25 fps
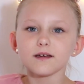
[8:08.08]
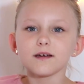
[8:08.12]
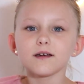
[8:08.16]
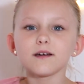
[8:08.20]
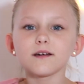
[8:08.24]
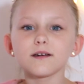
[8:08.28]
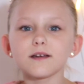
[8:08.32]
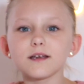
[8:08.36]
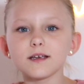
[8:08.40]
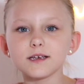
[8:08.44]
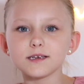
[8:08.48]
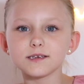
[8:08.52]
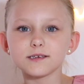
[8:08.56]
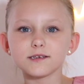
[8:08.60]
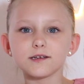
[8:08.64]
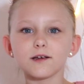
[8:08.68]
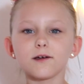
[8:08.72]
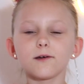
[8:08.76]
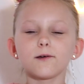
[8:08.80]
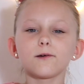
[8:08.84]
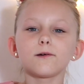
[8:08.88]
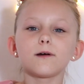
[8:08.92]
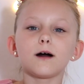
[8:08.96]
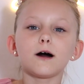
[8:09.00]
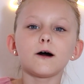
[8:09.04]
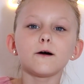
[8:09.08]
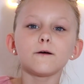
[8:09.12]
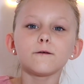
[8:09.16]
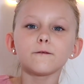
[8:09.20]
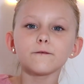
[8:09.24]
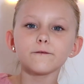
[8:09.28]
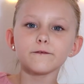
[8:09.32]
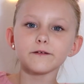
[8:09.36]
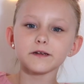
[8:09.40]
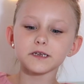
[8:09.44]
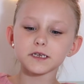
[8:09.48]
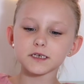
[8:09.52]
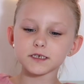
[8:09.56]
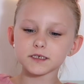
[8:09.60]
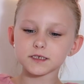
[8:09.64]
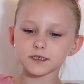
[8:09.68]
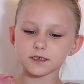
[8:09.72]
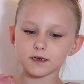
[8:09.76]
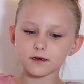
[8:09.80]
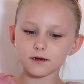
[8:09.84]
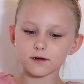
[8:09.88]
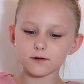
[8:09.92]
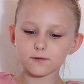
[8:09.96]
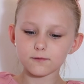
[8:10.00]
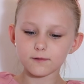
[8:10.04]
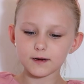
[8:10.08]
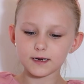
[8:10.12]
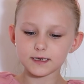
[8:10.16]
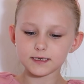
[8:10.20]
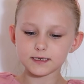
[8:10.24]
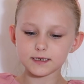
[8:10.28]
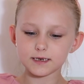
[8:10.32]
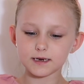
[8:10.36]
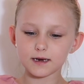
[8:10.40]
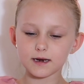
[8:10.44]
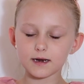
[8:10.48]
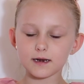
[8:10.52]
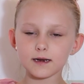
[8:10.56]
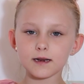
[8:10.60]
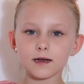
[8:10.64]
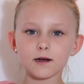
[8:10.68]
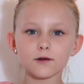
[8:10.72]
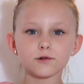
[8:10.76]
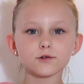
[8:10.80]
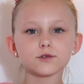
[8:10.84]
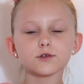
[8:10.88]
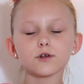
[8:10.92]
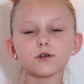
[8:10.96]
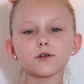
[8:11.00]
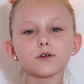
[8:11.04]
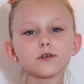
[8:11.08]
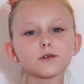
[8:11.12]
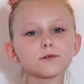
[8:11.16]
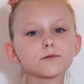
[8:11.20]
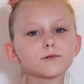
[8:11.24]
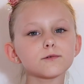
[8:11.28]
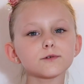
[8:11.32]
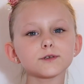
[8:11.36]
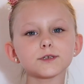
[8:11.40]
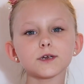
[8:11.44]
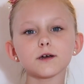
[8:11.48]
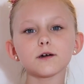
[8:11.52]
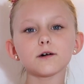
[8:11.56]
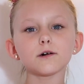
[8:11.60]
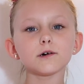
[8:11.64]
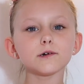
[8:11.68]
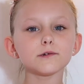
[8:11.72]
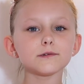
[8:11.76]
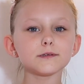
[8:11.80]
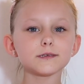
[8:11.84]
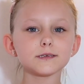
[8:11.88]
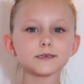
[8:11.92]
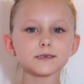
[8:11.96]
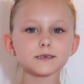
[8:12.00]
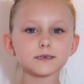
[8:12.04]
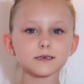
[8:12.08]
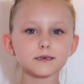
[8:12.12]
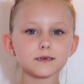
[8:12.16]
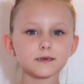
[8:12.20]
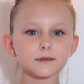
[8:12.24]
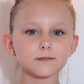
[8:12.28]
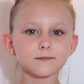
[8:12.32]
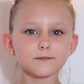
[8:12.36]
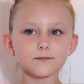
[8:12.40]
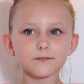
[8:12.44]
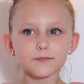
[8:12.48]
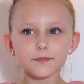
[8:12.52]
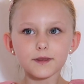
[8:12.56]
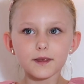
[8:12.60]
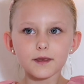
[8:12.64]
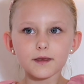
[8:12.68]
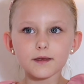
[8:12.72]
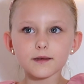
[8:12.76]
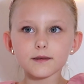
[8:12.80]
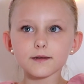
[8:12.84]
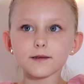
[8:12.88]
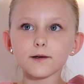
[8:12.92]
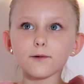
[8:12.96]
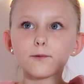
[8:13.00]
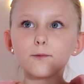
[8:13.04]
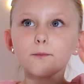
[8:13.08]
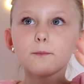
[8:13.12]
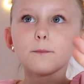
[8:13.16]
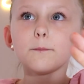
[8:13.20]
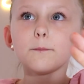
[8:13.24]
Okay, so I'll finish decorating and I'll show you the results. So,